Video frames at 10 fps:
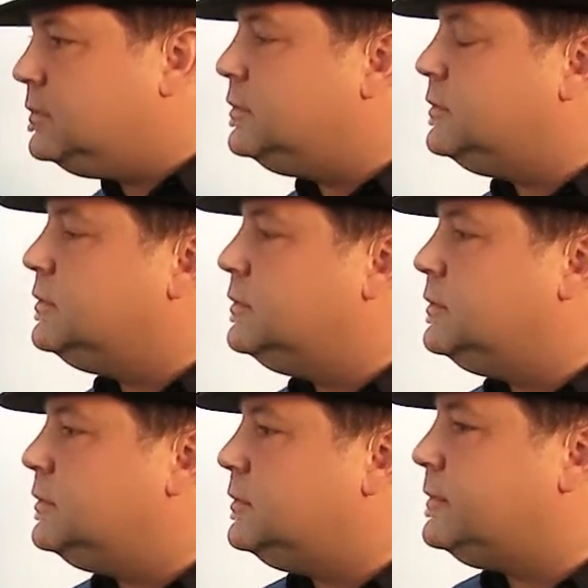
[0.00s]

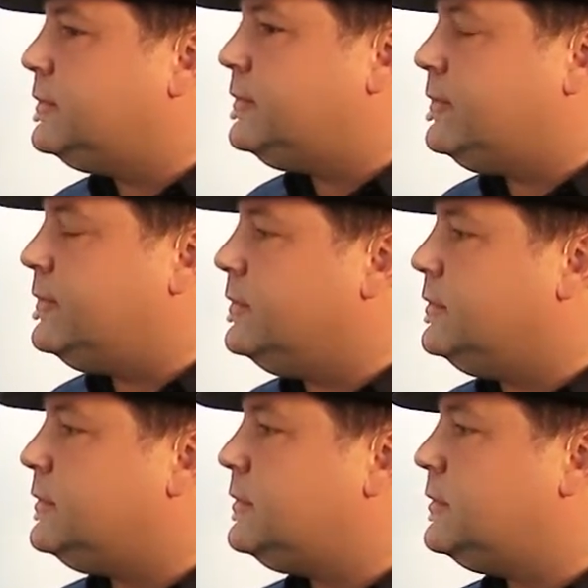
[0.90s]

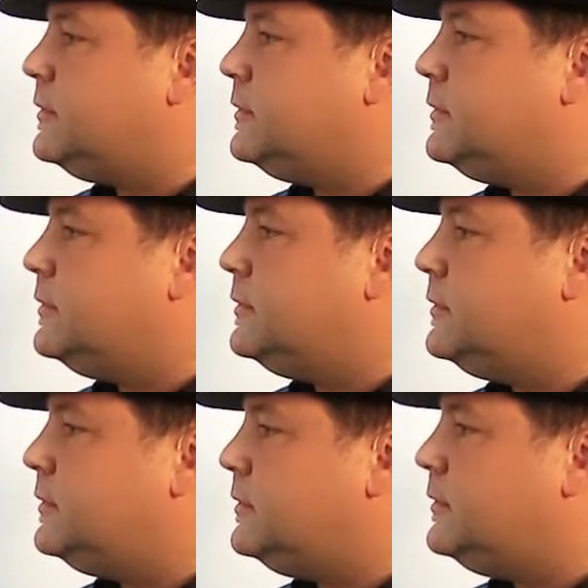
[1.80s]

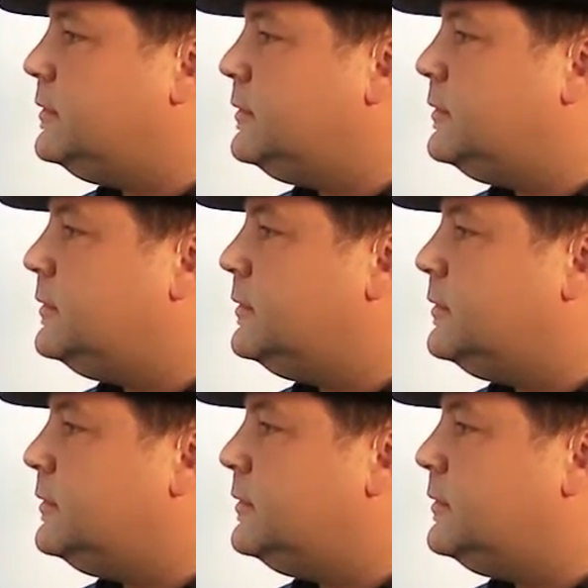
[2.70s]
This person isn't speaking.